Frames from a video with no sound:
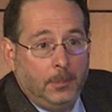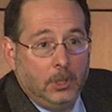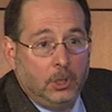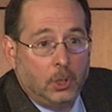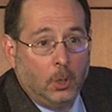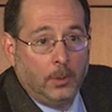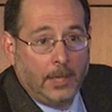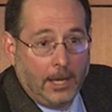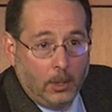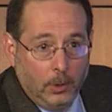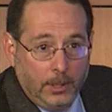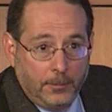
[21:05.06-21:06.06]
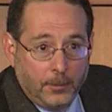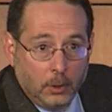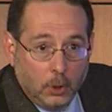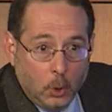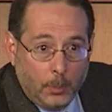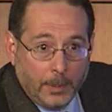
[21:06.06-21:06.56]
been shown not only
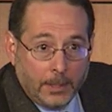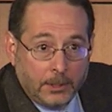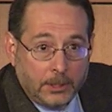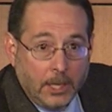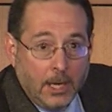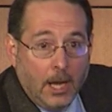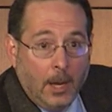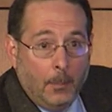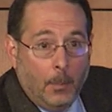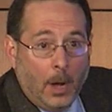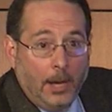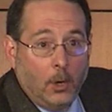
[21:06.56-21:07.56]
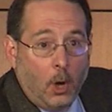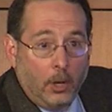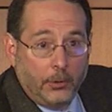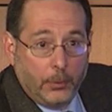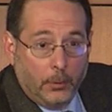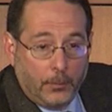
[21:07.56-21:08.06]
for lupus, but
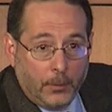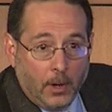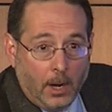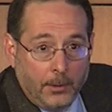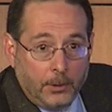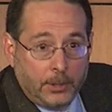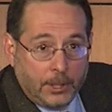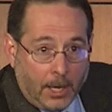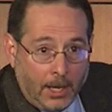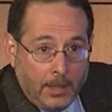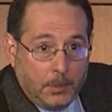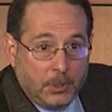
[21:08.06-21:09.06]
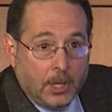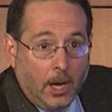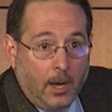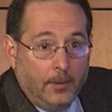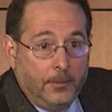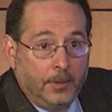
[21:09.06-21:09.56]
also for other types
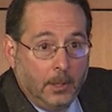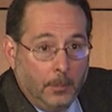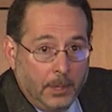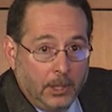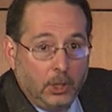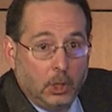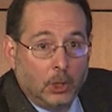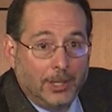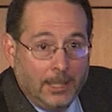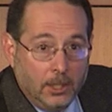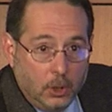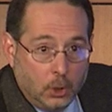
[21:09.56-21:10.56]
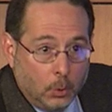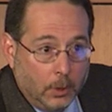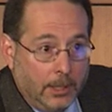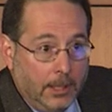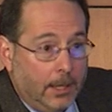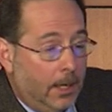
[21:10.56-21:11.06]
of glomerular
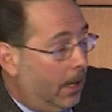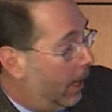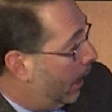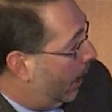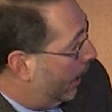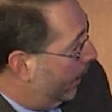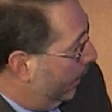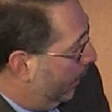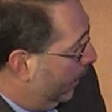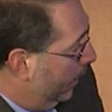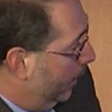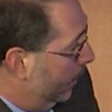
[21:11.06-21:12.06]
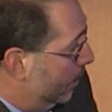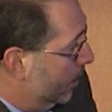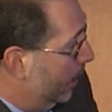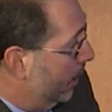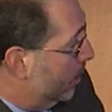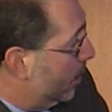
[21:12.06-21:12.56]
injury in kidney
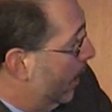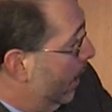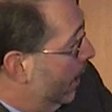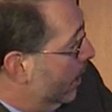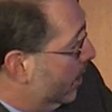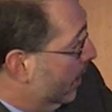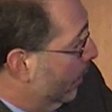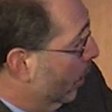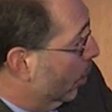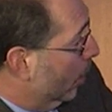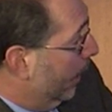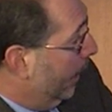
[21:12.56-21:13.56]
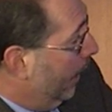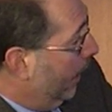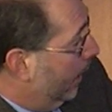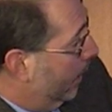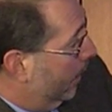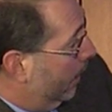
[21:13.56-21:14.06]
disease. Similarly,
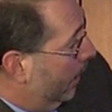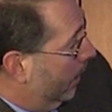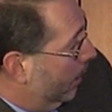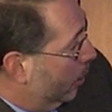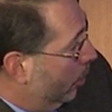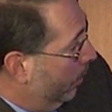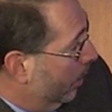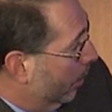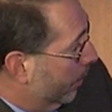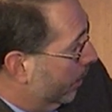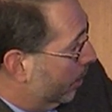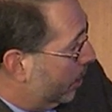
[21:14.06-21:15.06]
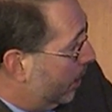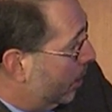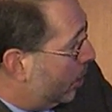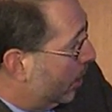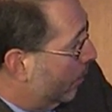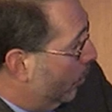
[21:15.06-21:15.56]
in the tubular
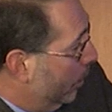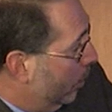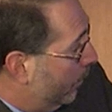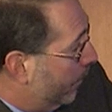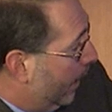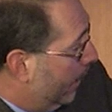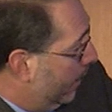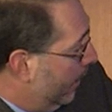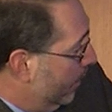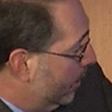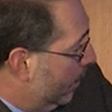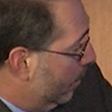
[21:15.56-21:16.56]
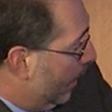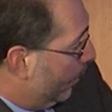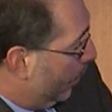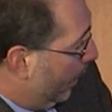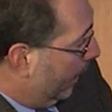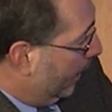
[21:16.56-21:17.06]
interstitium, we do find things that are
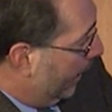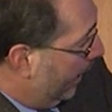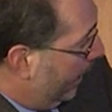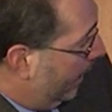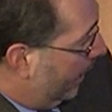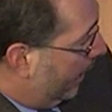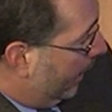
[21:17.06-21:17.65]
upregulated, and